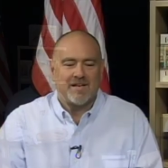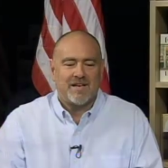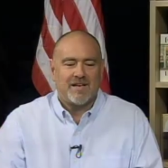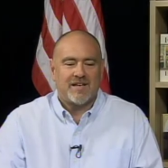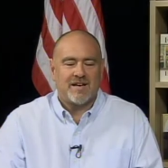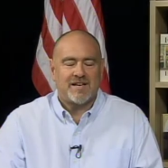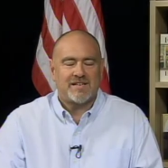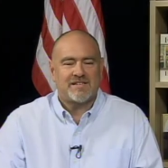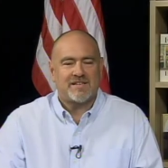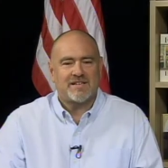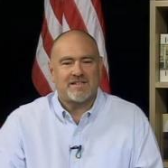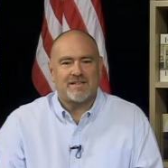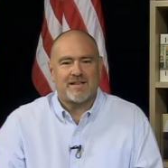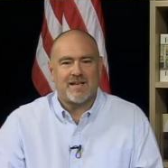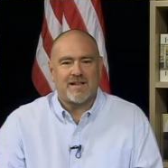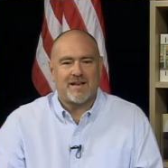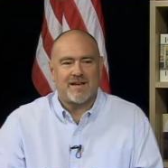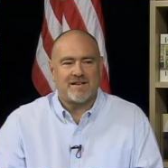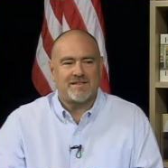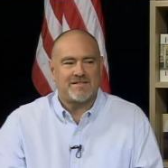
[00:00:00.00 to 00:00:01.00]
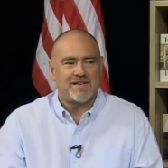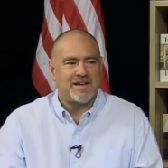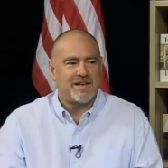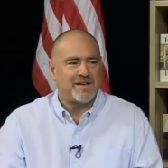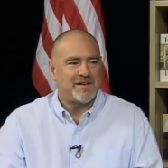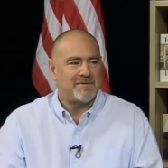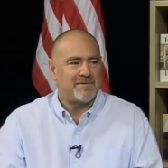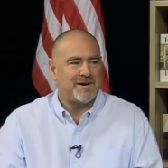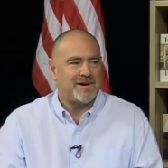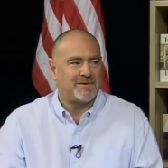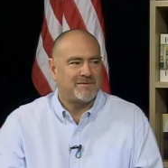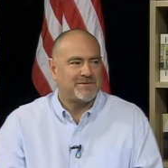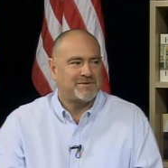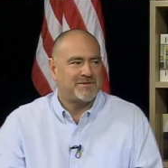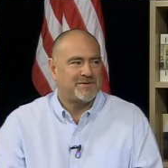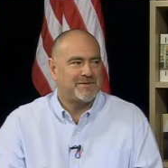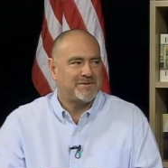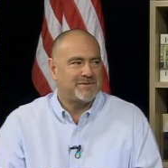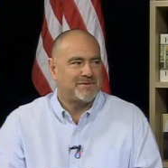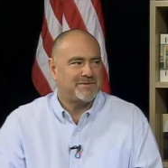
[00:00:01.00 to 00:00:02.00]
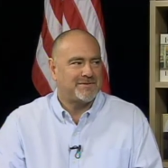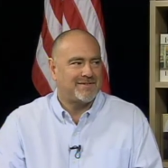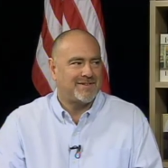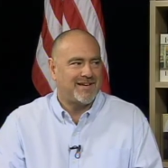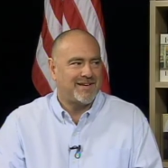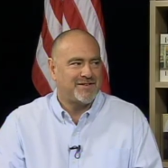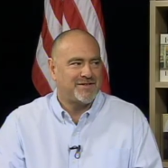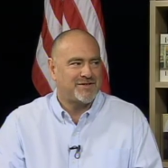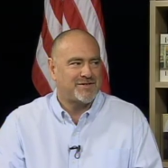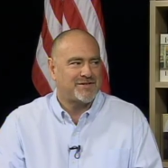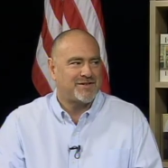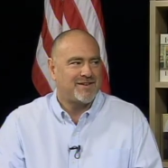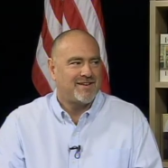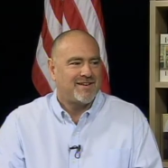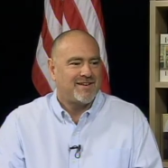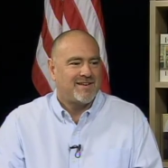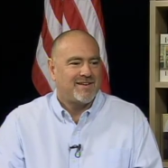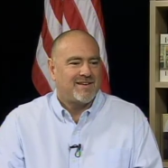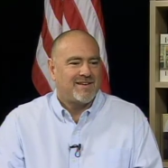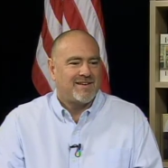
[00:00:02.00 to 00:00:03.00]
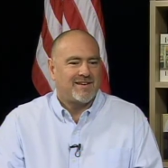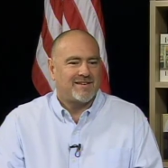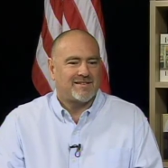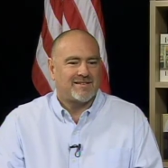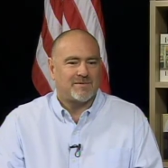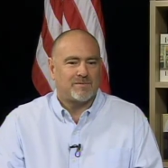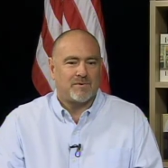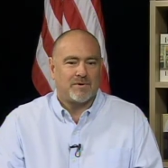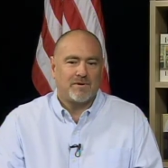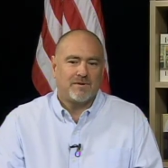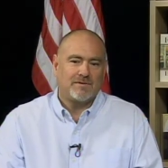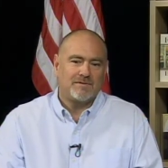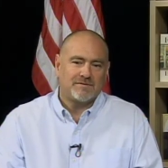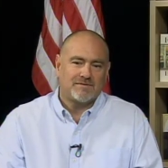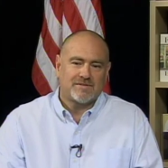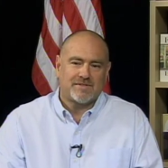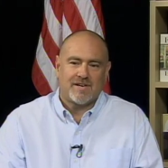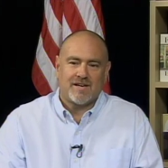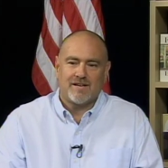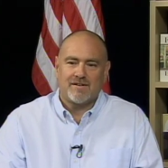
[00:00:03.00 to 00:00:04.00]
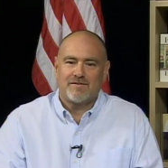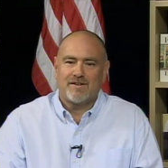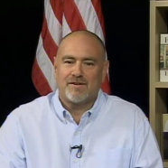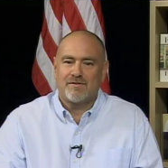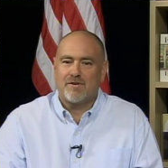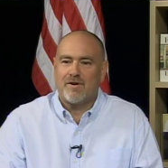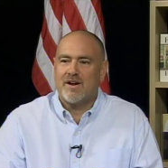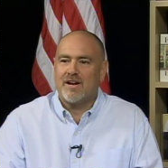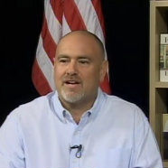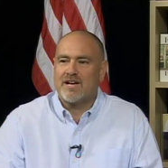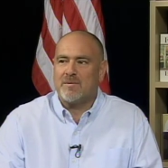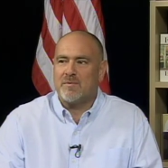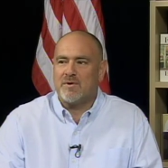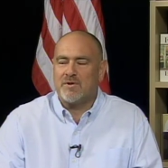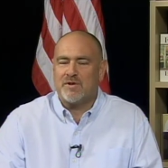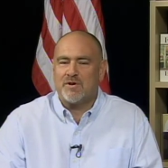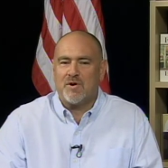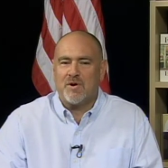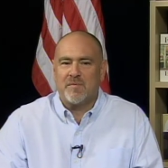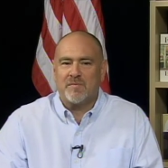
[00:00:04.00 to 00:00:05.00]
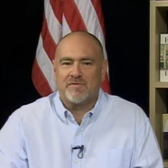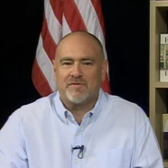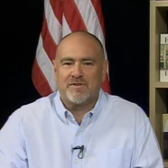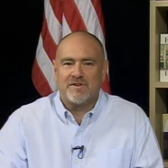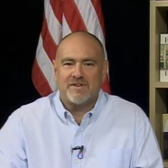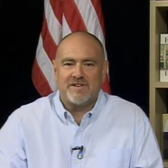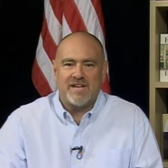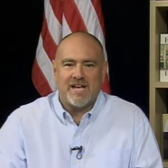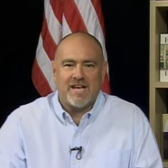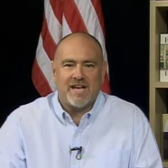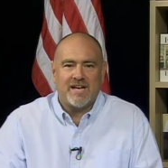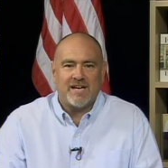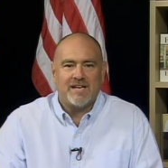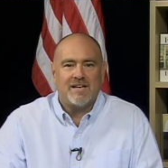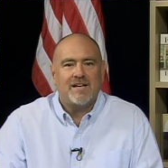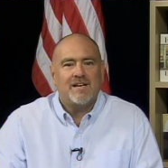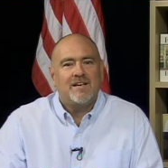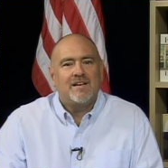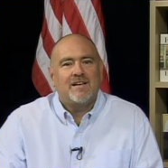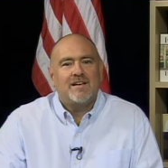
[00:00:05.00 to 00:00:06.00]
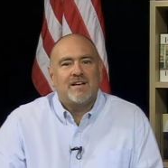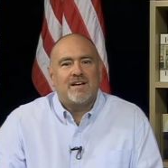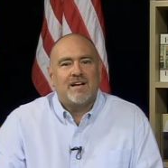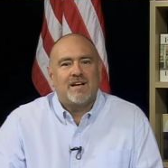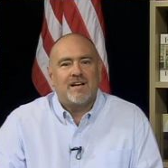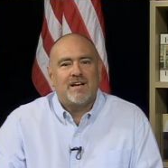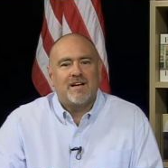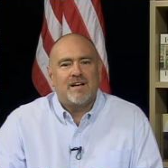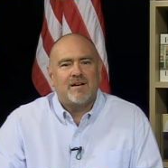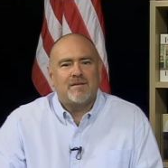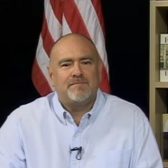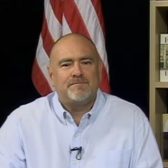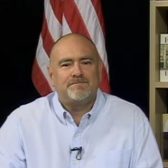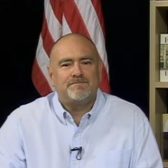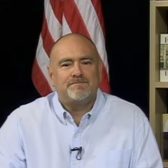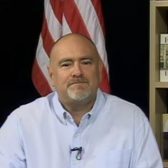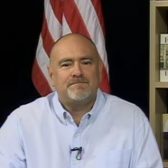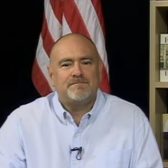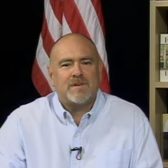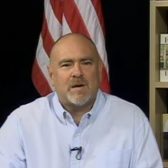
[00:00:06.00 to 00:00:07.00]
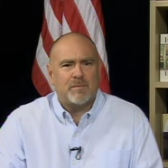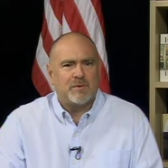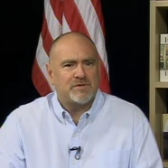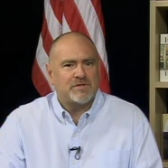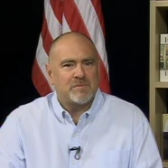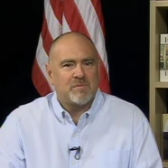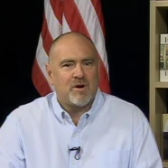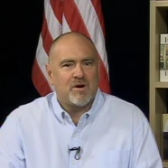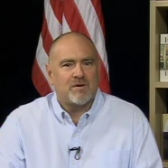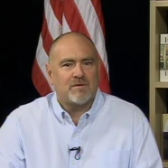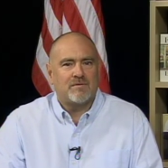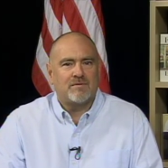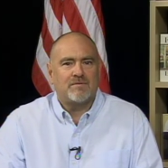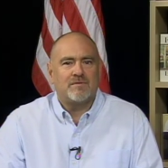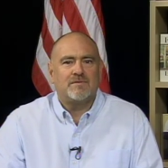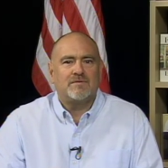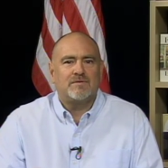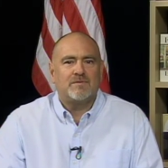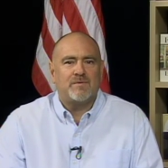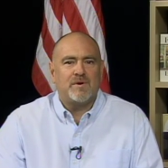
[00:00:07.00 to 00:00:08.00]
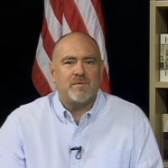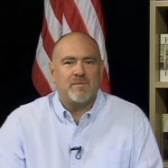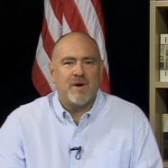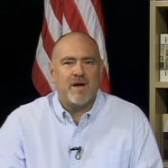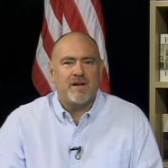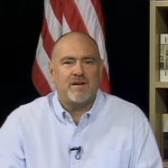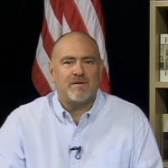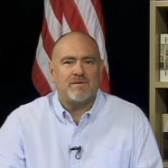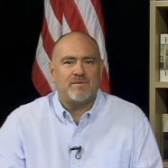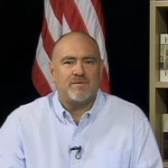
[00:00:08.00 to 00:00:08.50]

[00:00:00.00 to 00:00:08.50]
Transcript: And I said, Can I take you out to lunch? He said, Well, it's kind of ironic. I'm only home for a day. Um, how about tomorrow? We went,